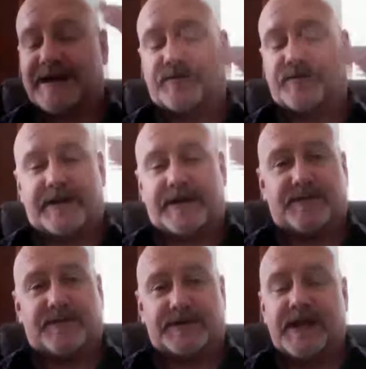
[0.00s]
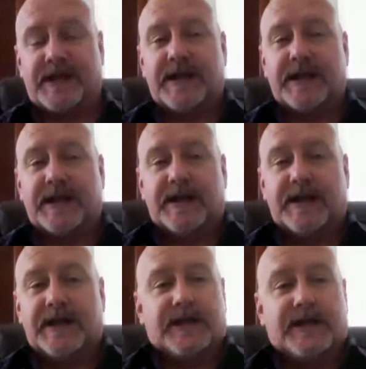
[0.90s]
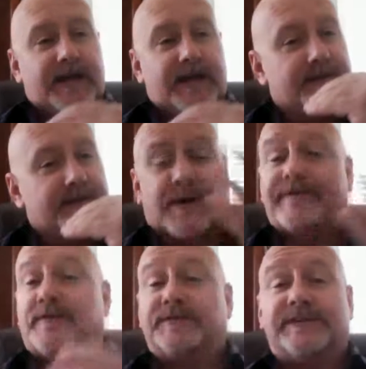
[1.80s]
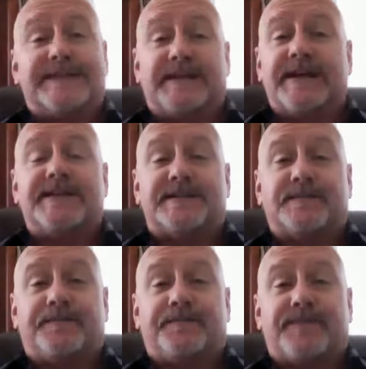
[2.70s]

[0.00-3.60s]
top 20 income earners. The profit was in his list.